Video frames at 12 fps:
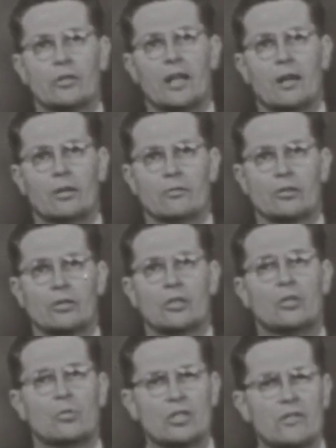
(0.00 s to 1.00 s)
however,
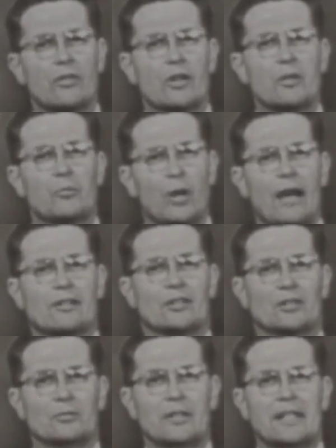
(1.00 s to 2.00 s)
was a very
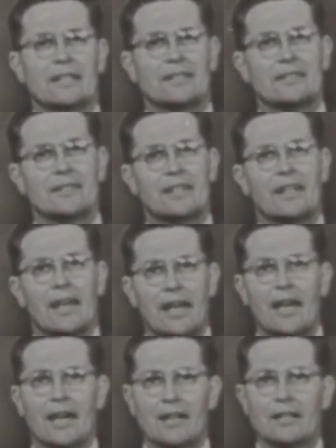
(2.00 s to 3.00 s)
practical man,
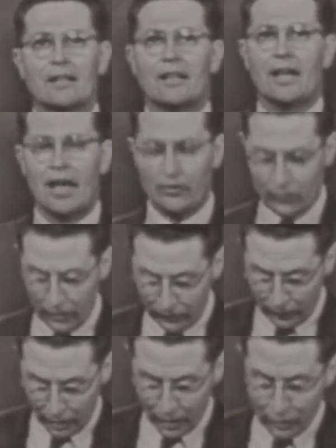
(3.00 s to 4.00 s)
and, as
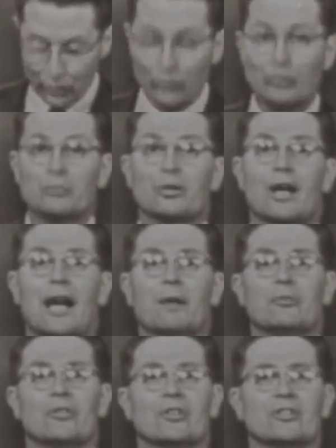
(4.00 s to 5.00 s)
this cartoon
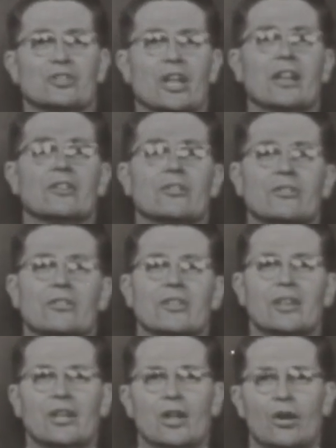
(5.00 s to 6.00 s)
perhaps suggests,
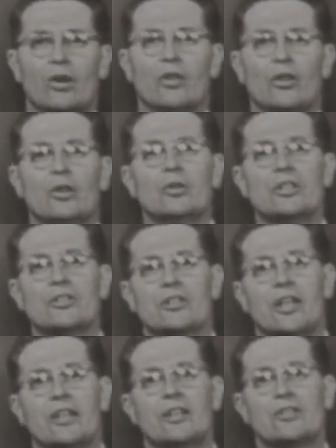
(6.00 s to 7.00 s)
although his
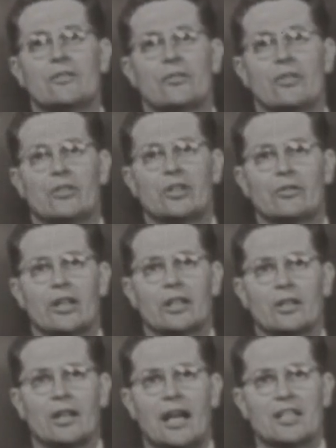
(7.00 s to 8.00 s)
studies of the
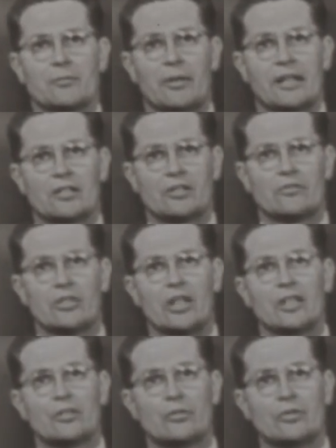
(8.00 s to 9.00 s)
theoretical aspects of the
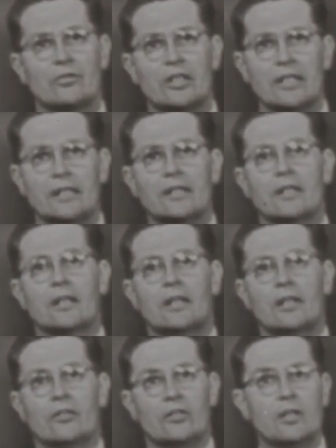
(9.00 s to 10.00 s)
nature of heat
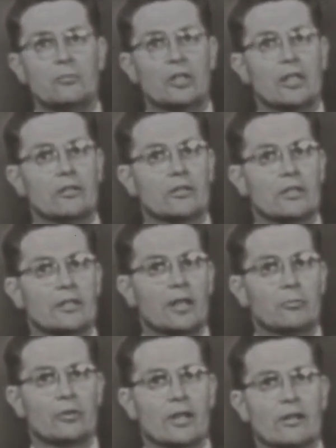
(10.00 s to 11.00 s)
seemed to his
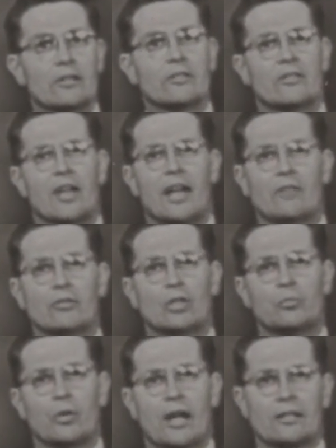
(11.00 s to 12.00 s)
contemporaries to have
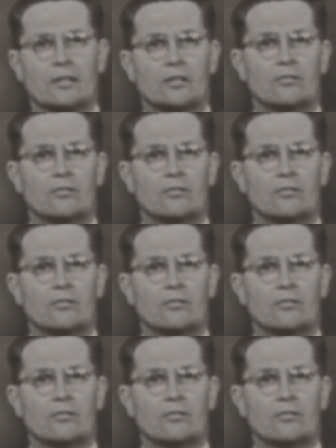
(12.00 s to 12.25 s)
no practical